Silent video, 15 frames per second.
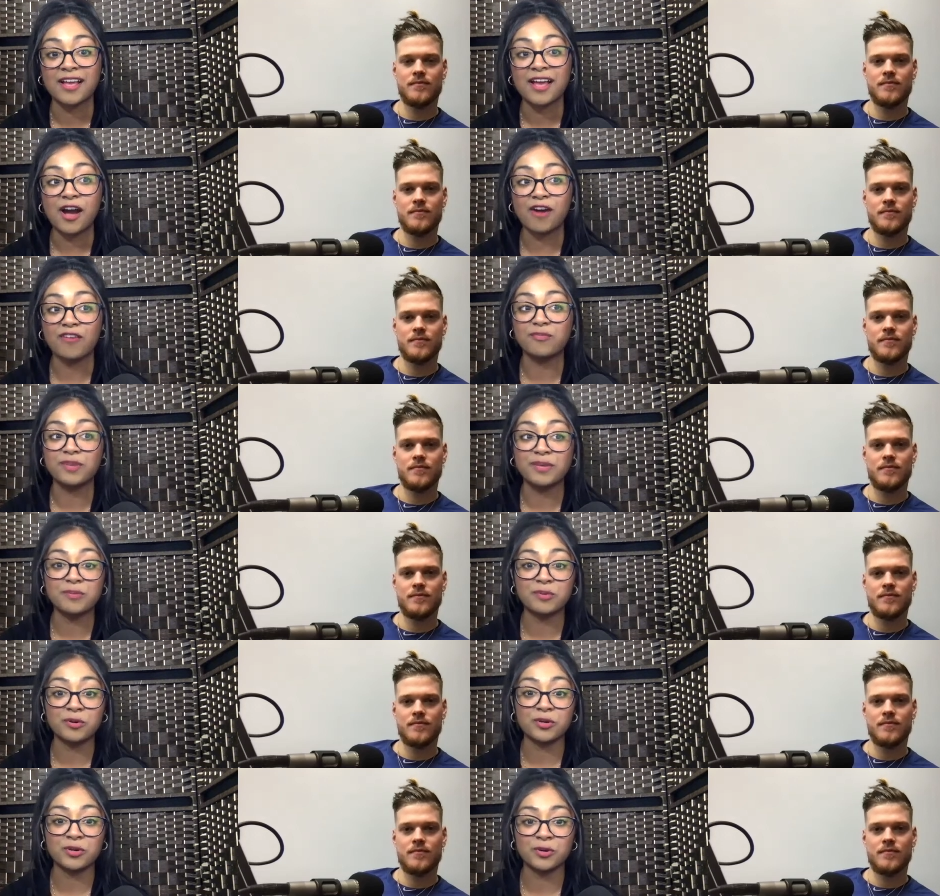Speaker 1: of people
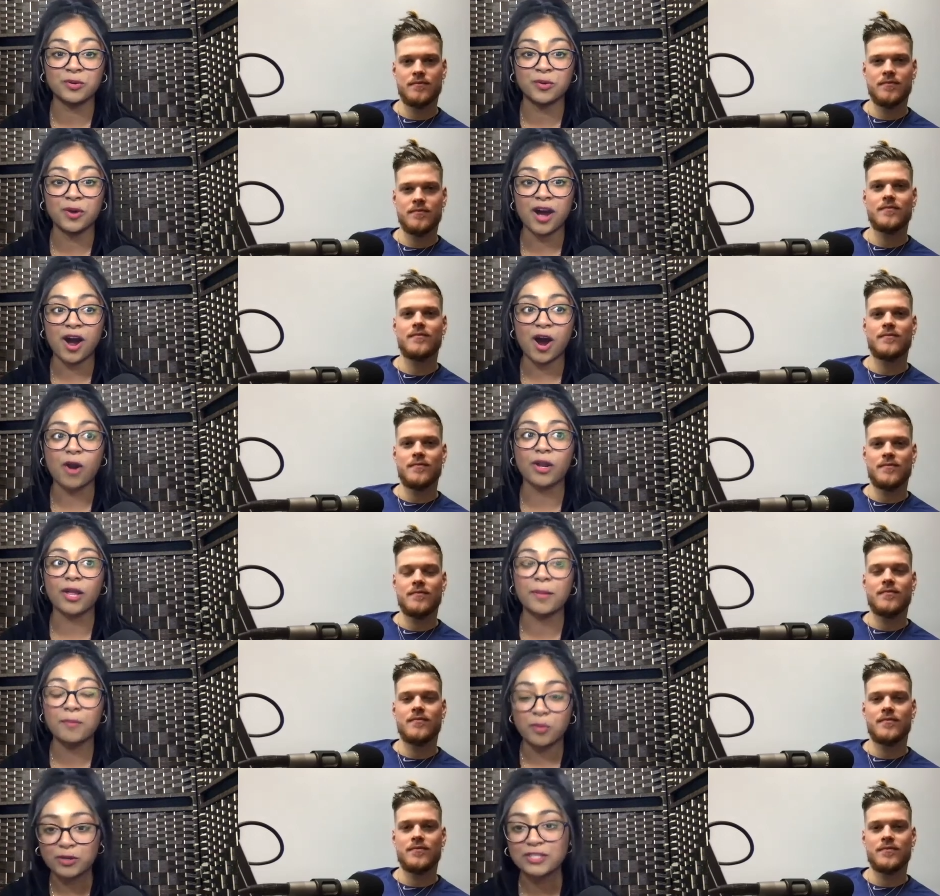who are like
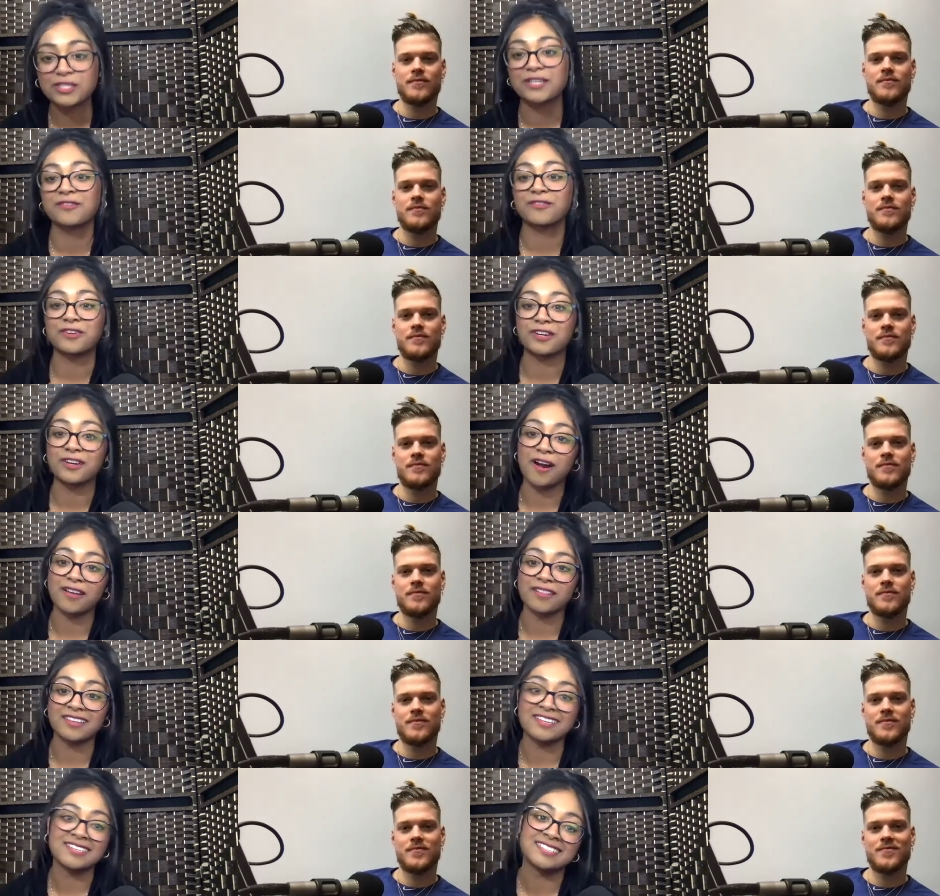pushing for
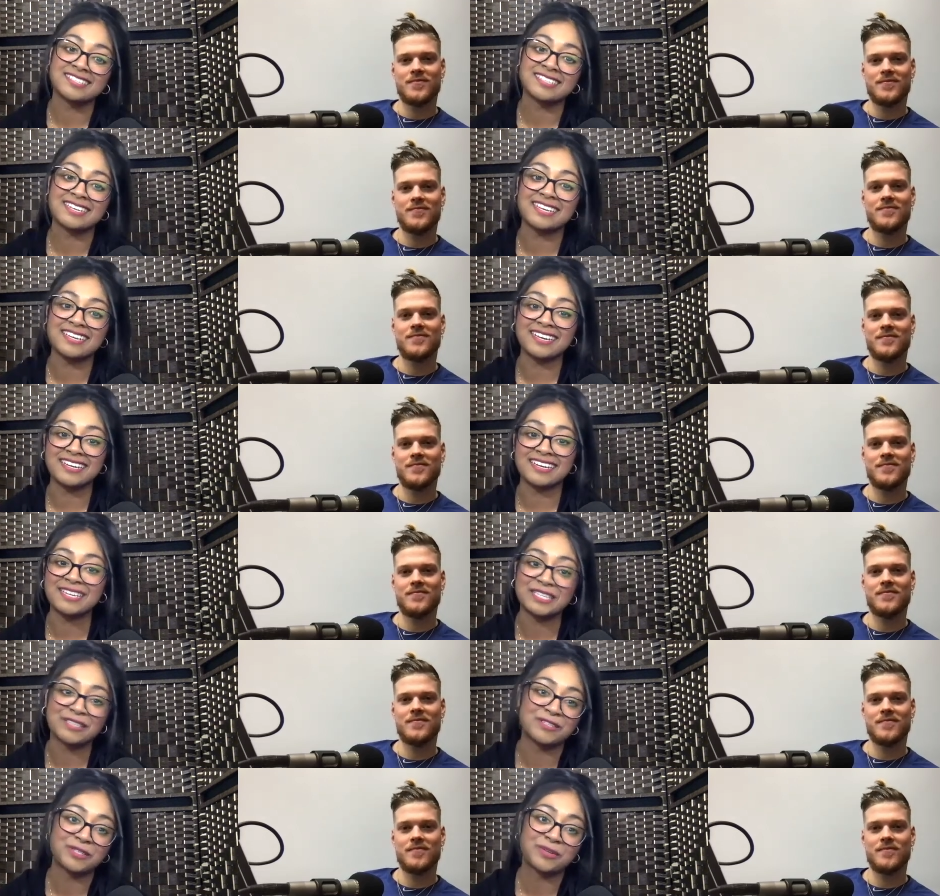authenticity and
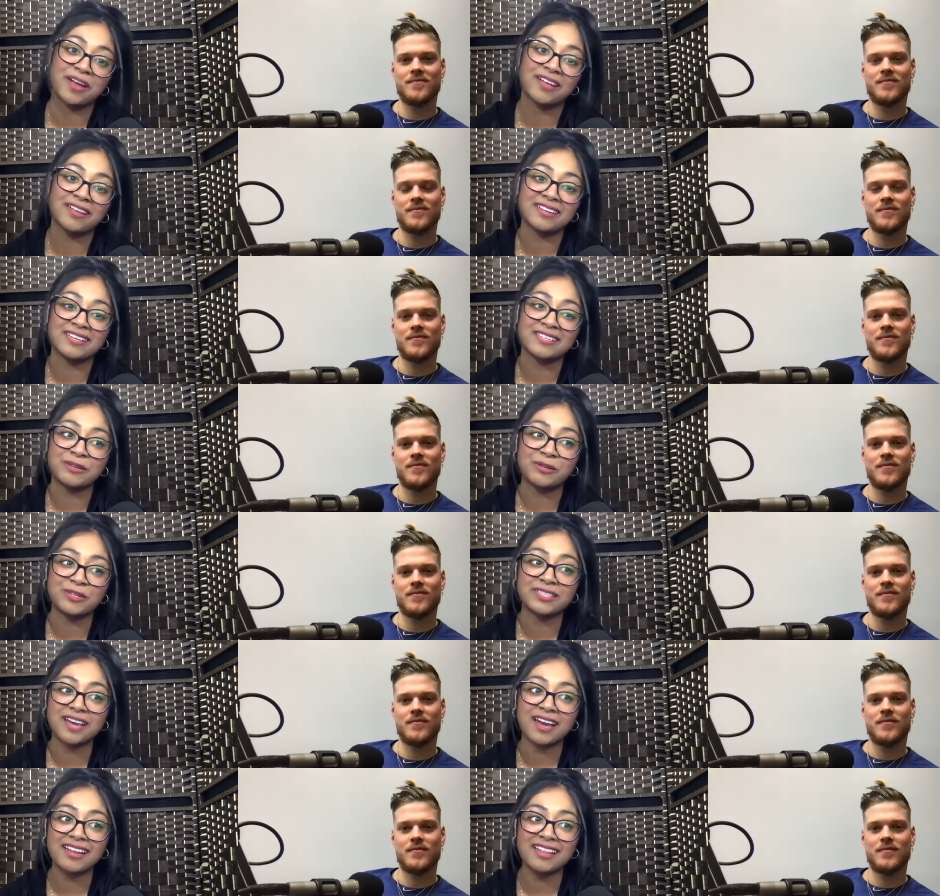individuality so you just
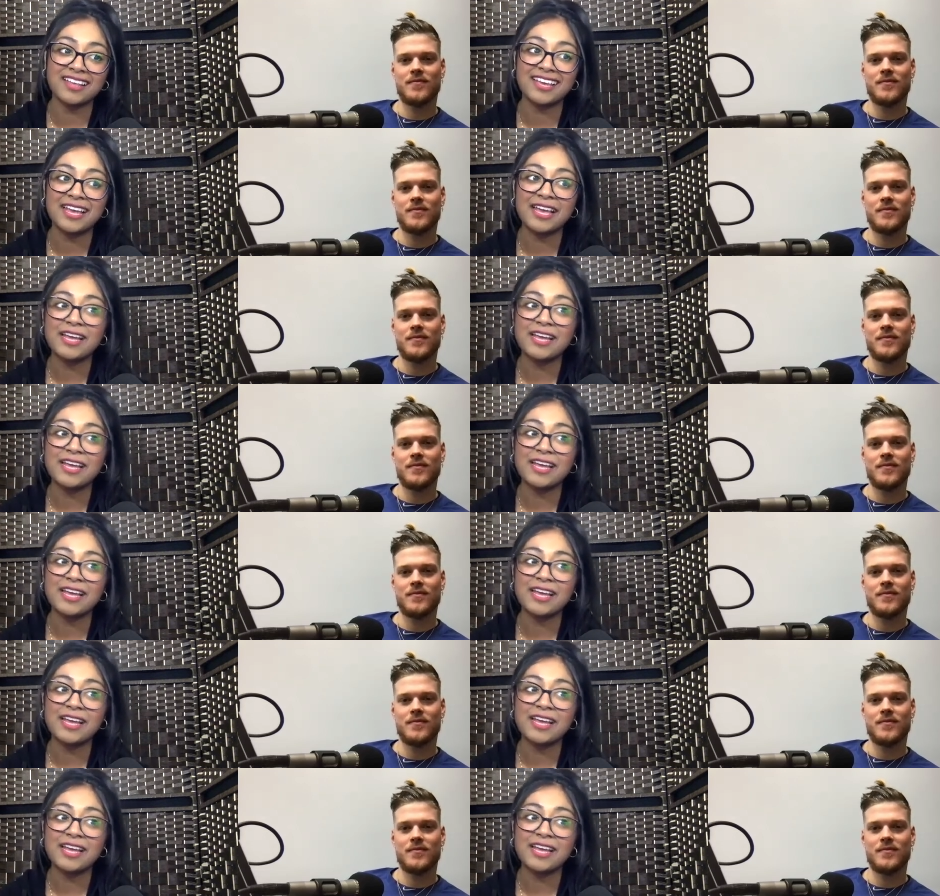got to like